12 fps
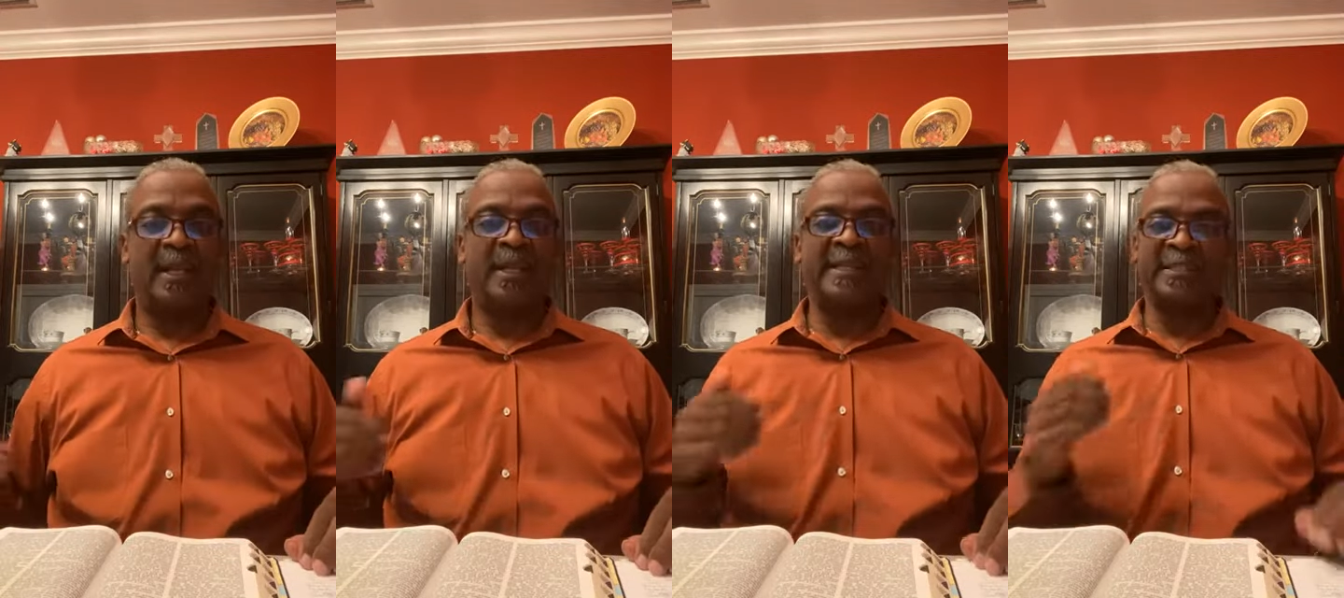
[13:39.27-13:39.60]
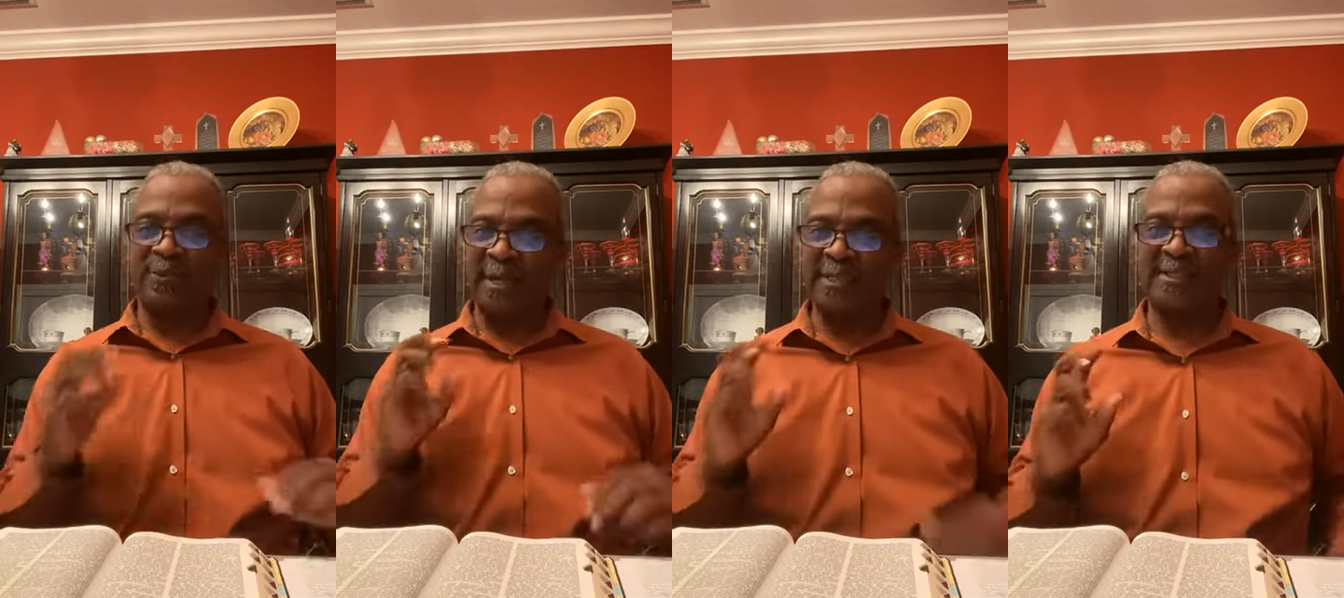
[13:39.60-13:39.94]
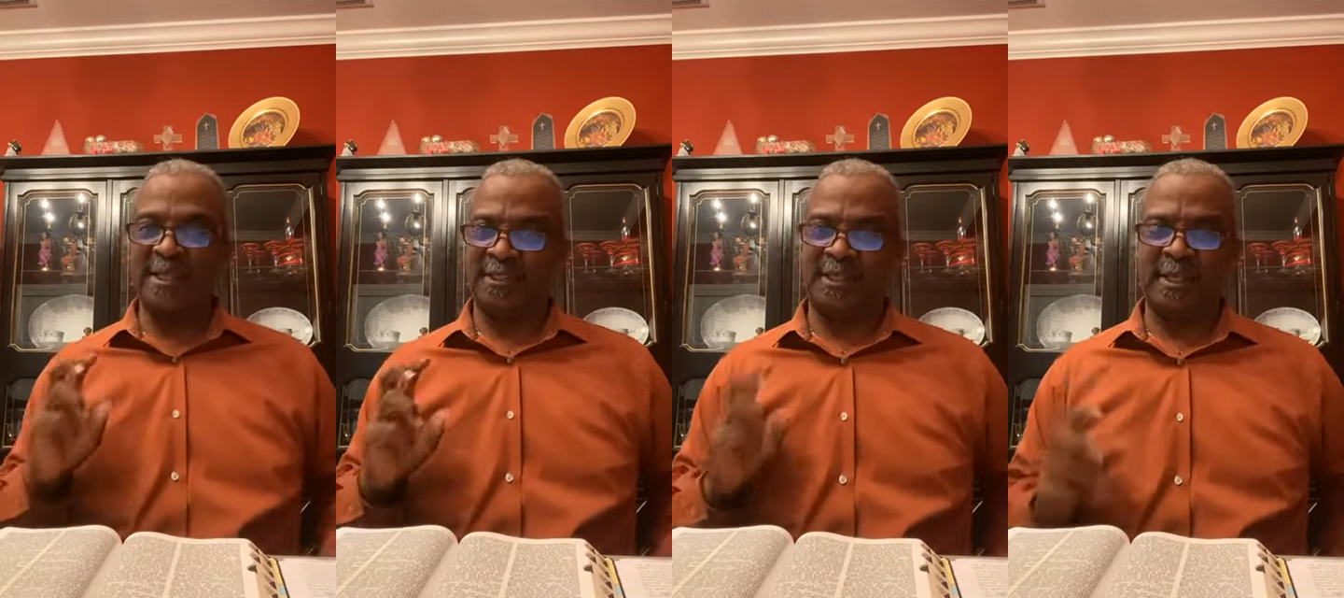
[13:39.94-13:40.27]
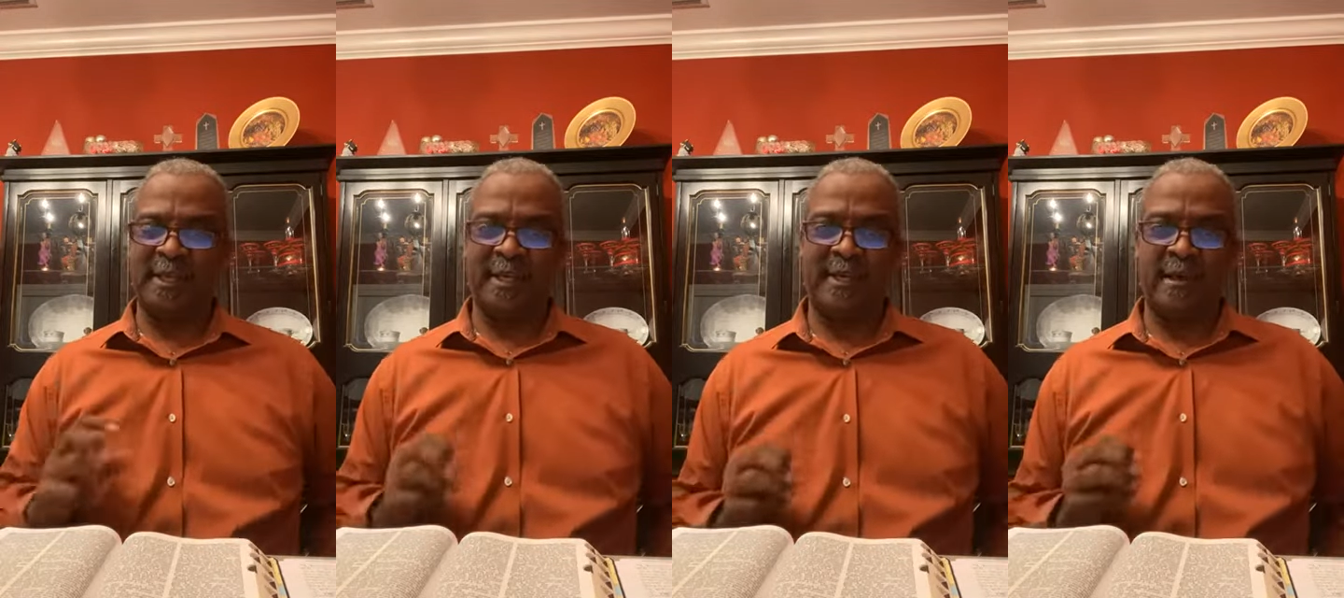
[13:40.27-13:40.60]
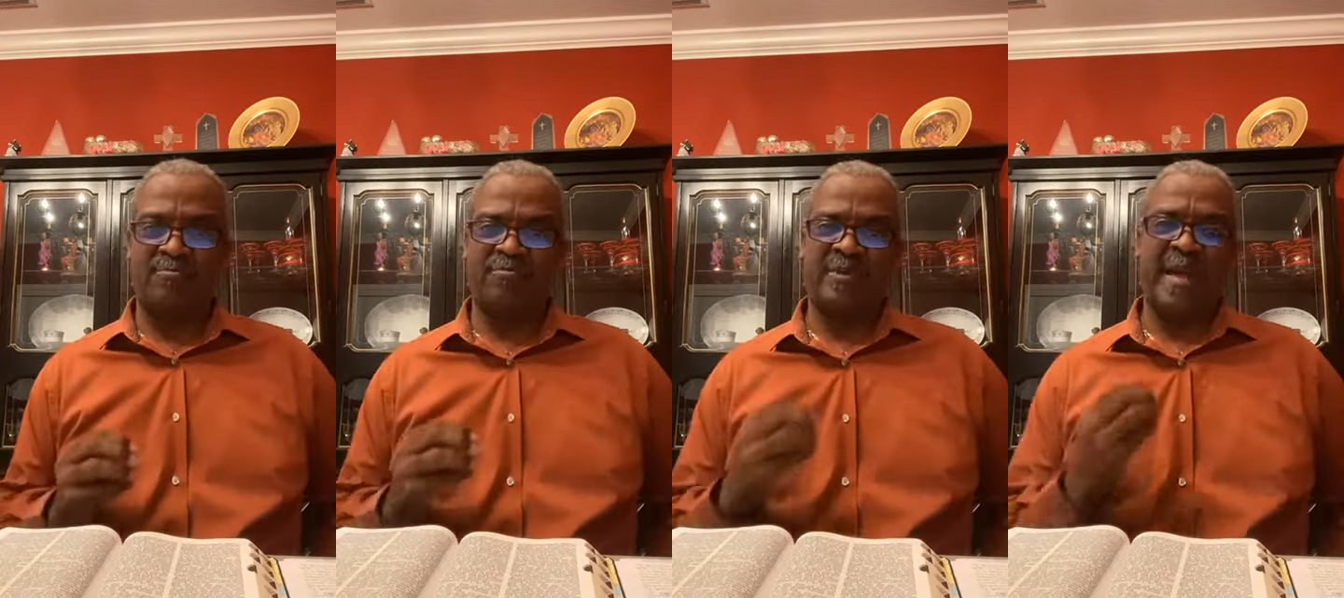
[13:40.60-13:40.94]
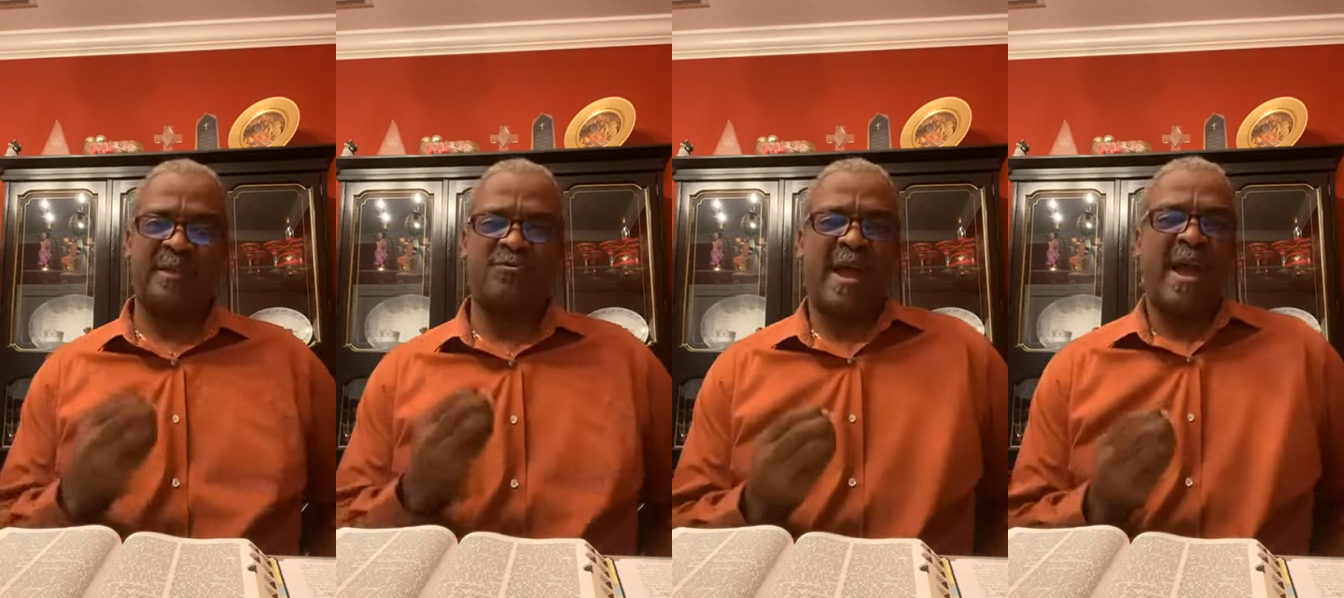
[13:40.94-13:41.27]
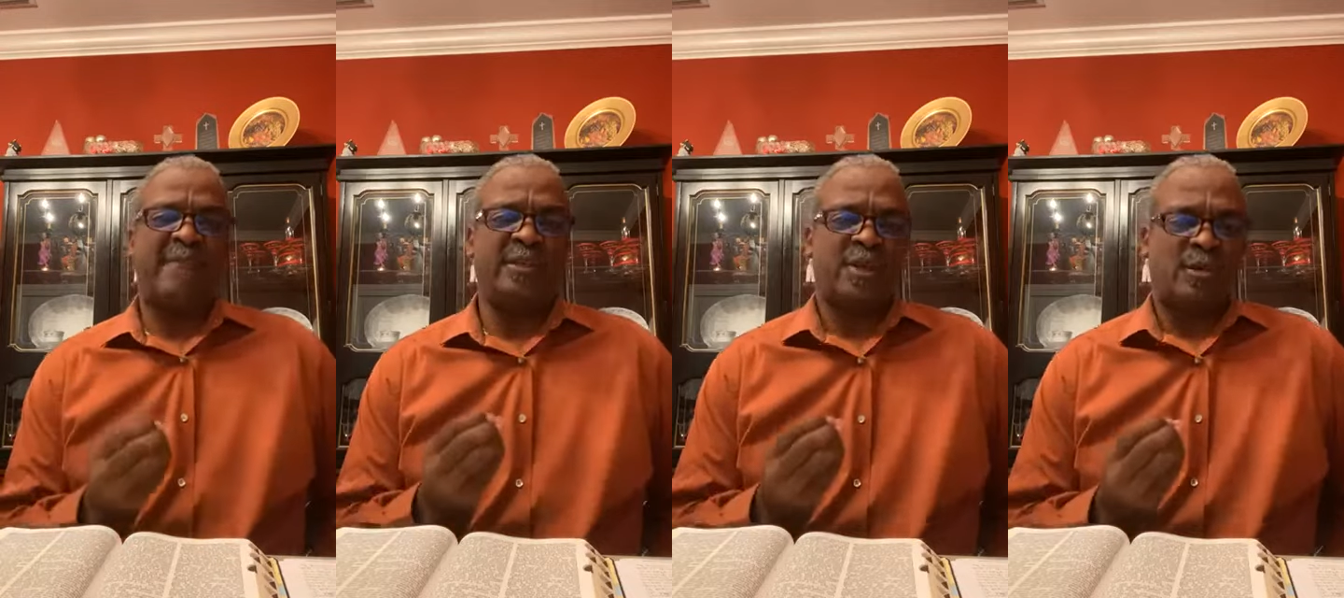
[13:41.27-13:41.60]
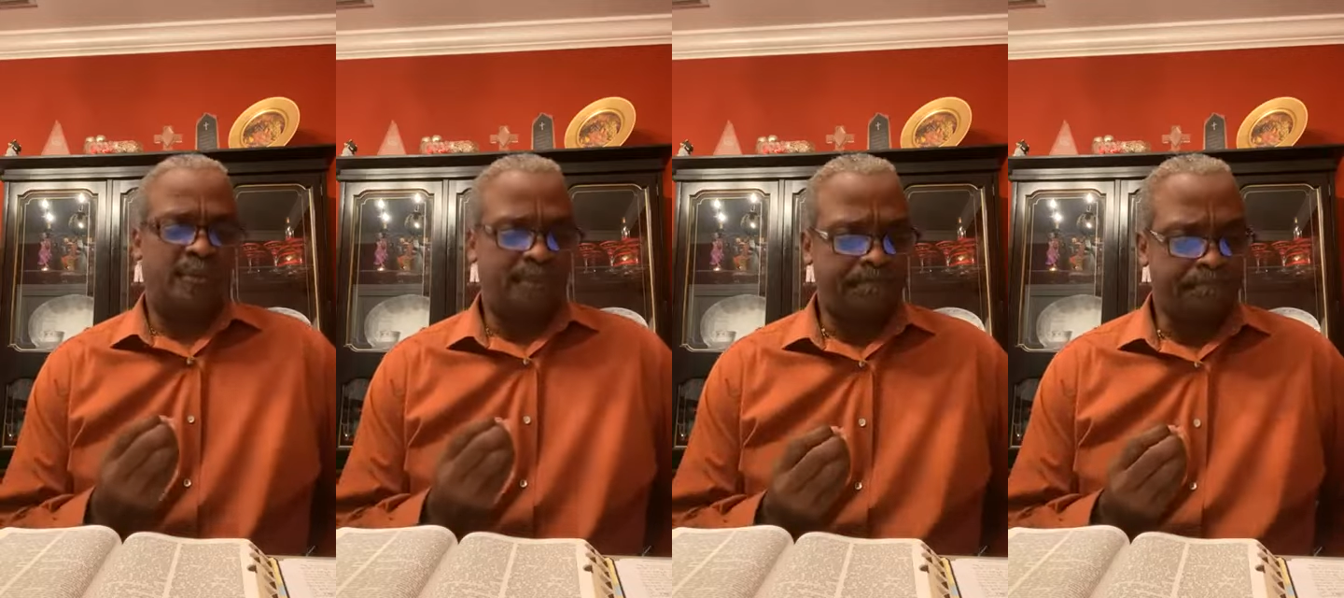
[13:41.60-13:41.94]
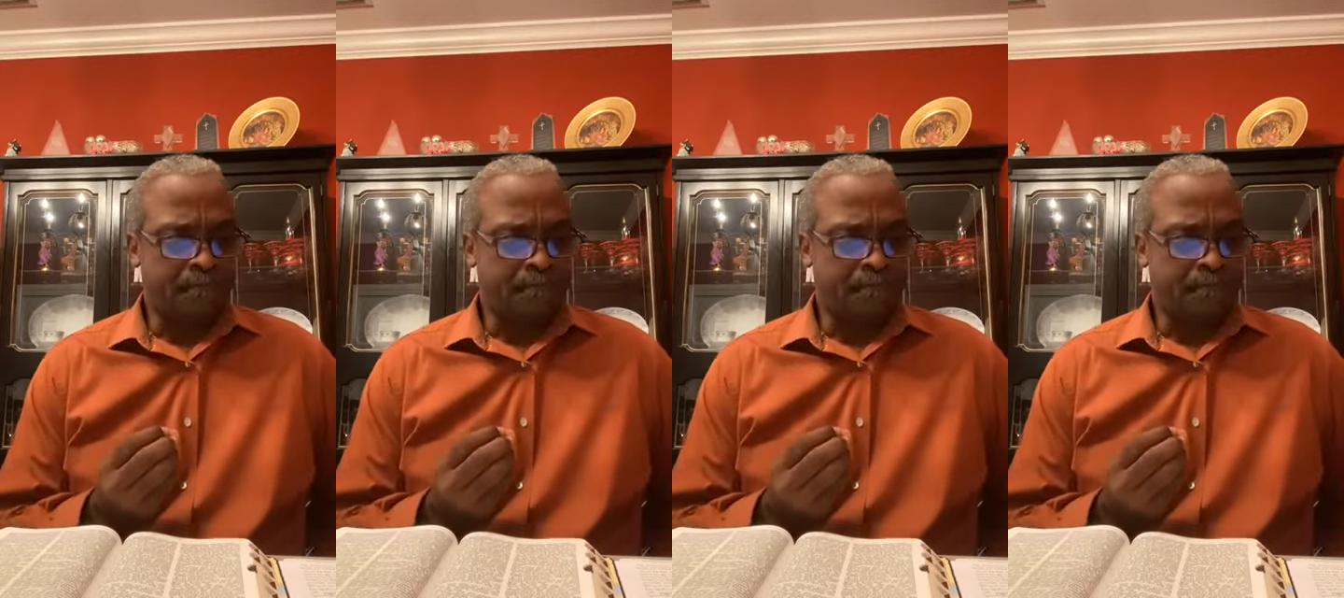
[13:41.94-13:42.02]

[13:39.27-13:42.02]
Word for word: Listen what it says again. I'm trying to drive this home.